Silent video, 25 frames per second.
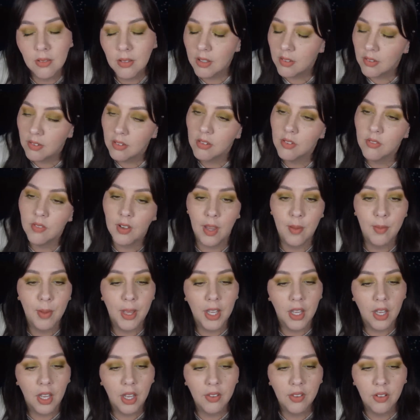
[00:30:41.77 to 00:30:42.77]
This is the vibe
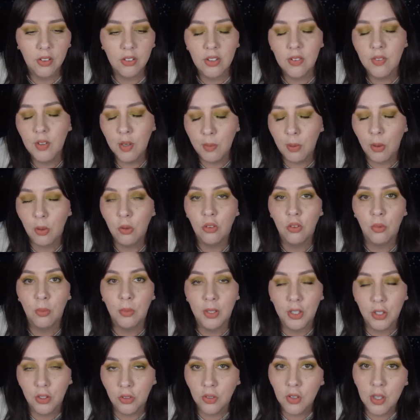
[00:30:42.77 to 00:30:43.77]
I got. There's even a post
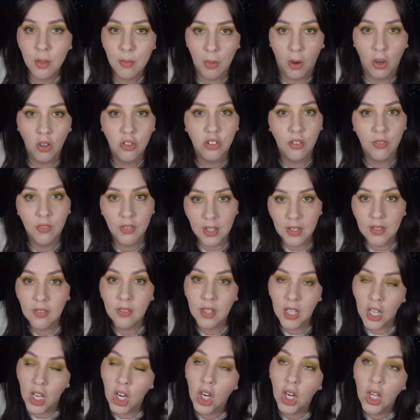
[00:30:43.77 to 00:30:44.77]
from literally March of this
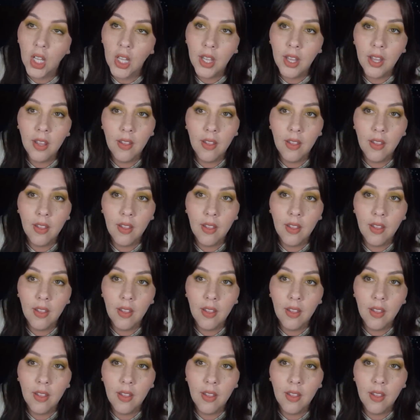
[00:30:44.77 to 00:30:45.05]
year